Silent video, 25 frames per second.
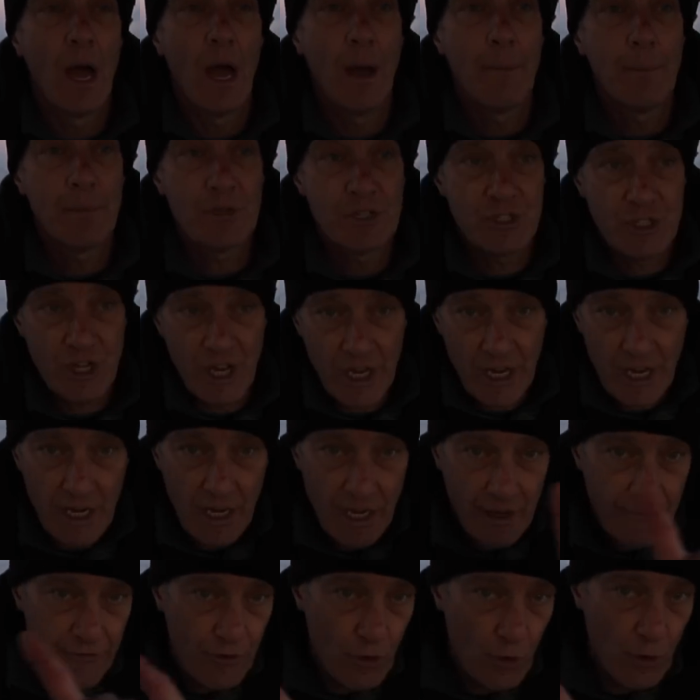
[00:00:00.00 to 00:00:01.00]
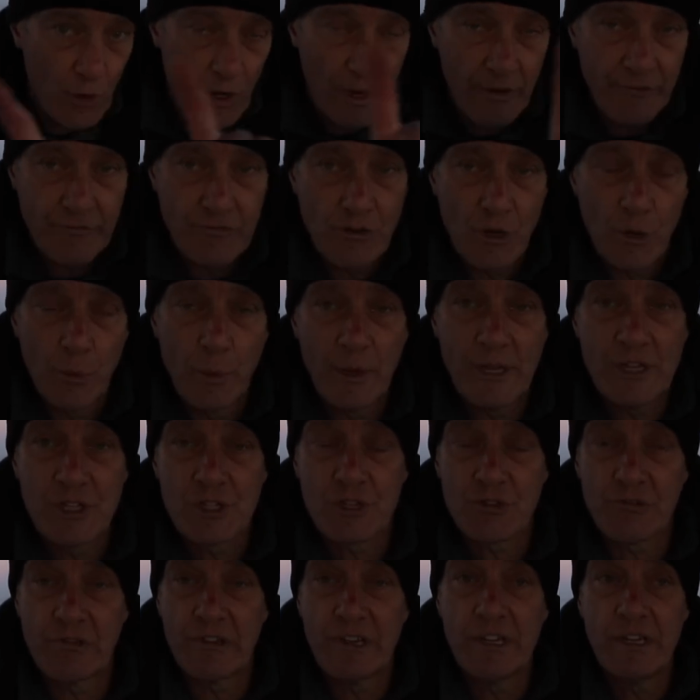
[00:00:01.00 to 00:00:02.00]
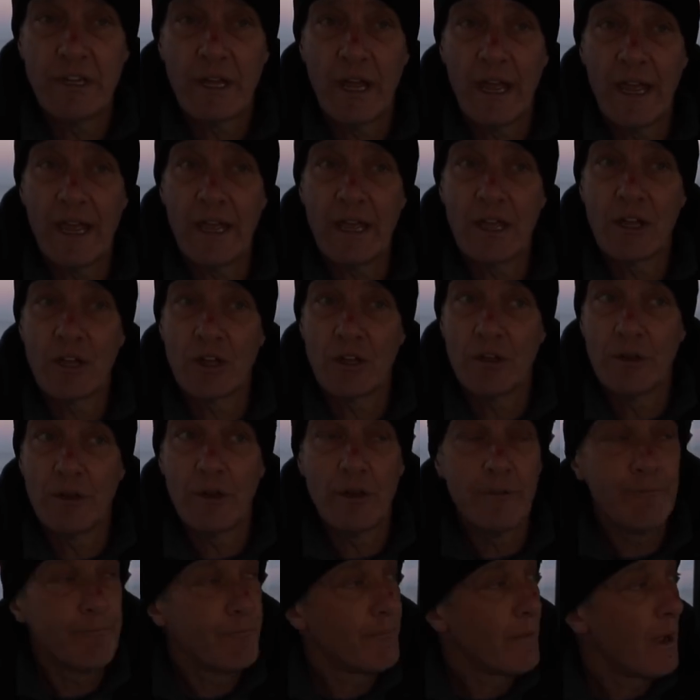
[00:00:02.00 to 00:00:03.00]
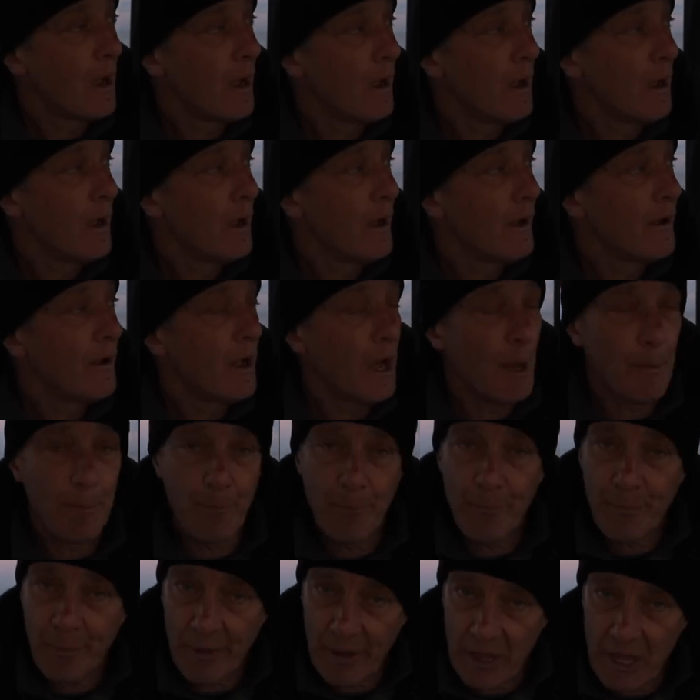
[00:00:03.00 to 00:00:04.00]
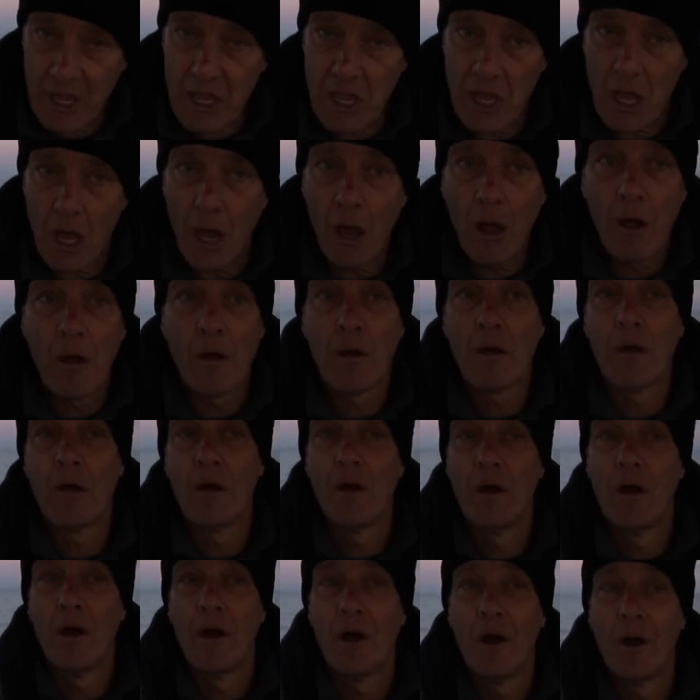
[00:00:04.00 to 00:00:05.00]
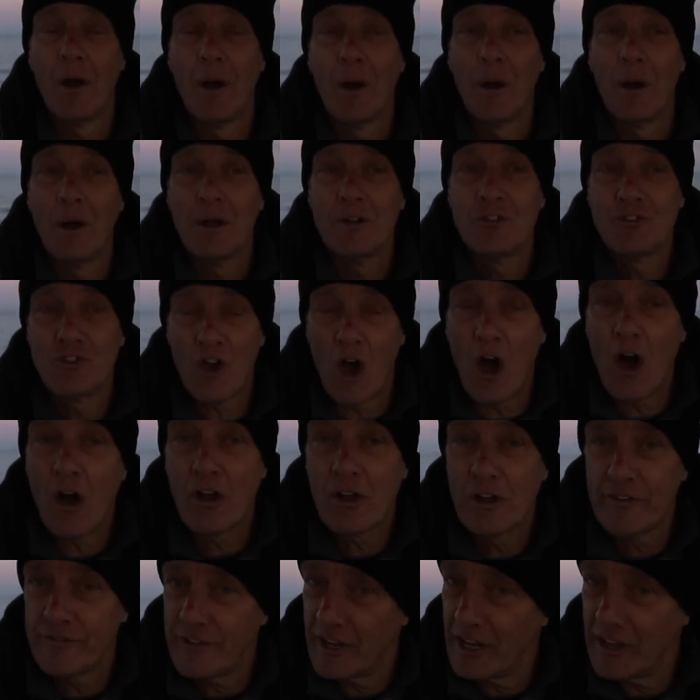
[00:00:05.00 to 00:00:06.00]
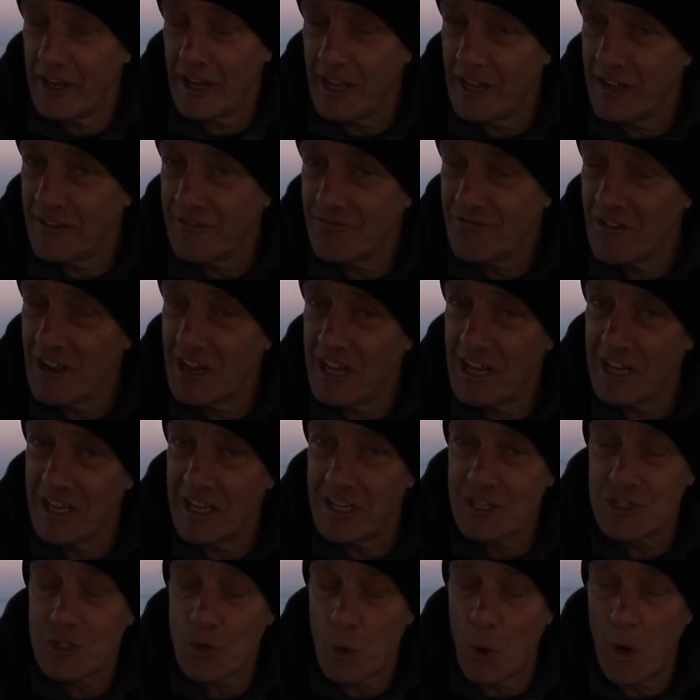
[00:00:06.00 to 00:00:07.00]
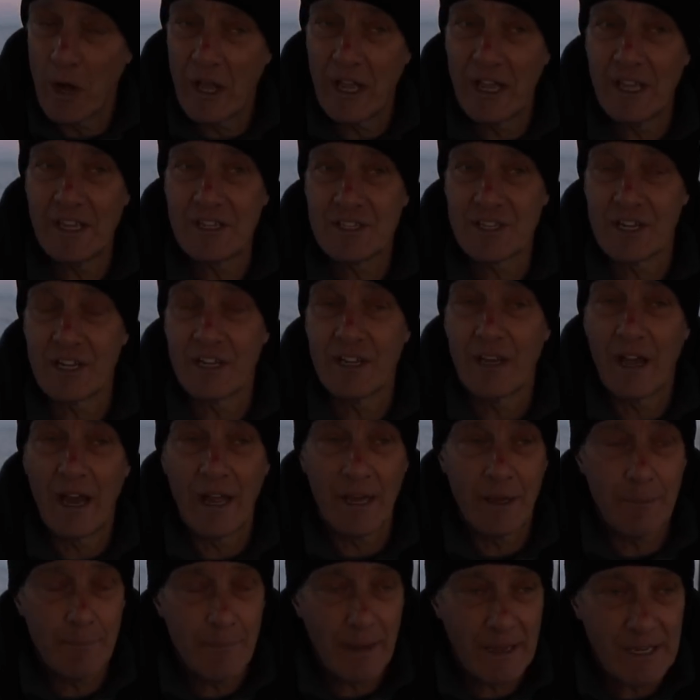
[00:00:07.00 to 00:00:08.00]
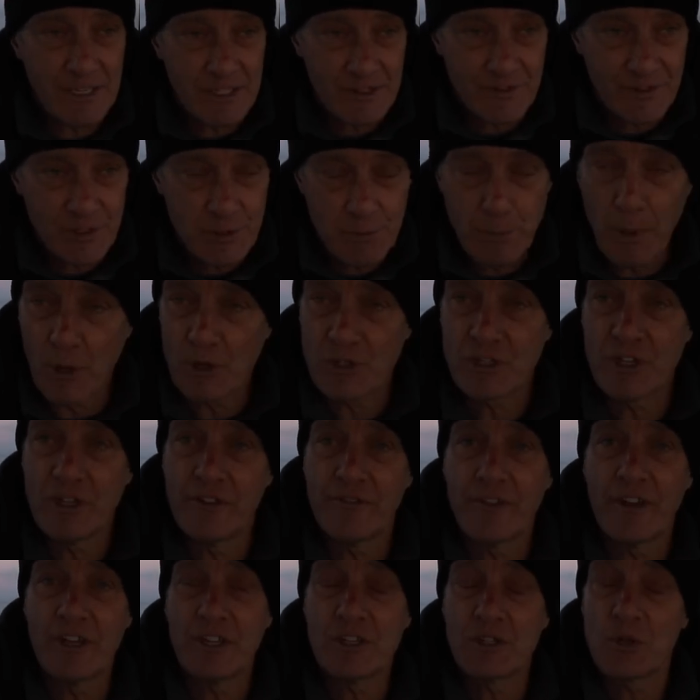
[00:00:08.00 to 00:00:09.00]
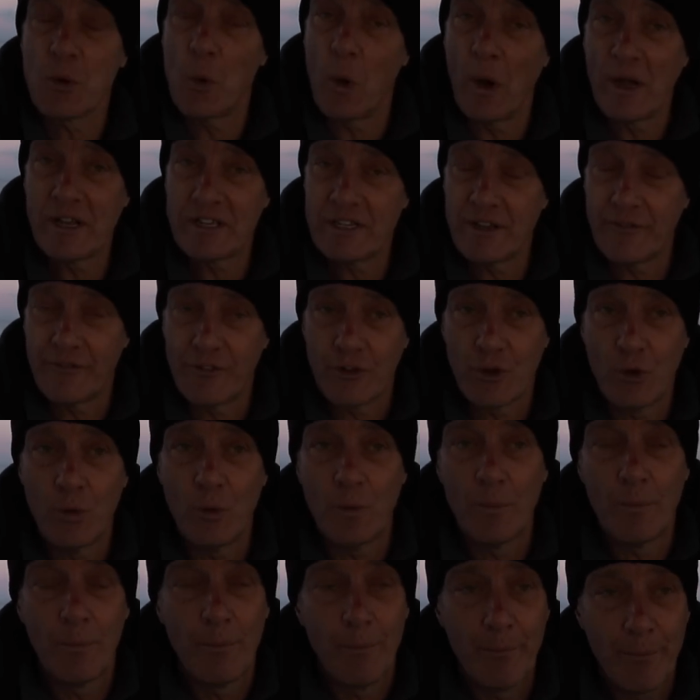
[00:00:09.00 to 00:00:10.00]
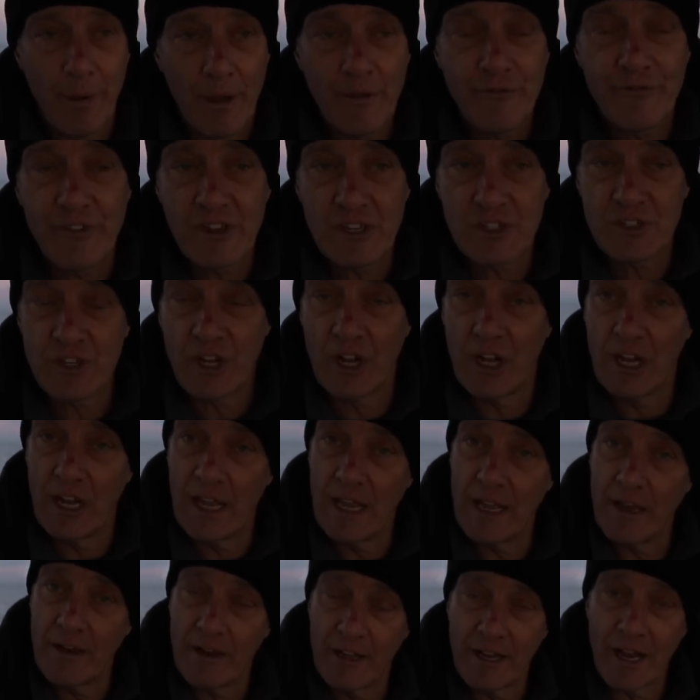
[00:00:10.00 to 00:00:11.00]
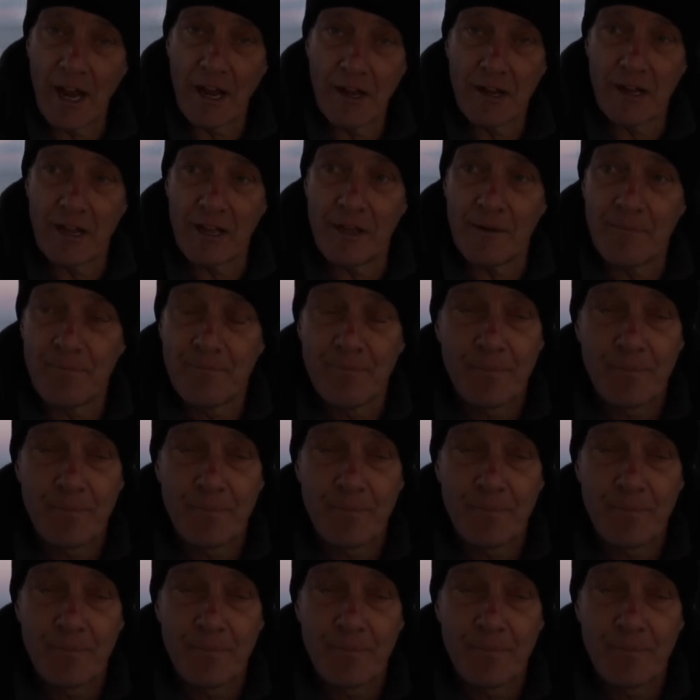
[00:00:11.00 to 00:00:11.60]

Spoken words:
particularly if you're looking for a windscreen, it can appear darker than it really is quite easily, and it makes spotting things quite difficult, both things that are lit and unlit.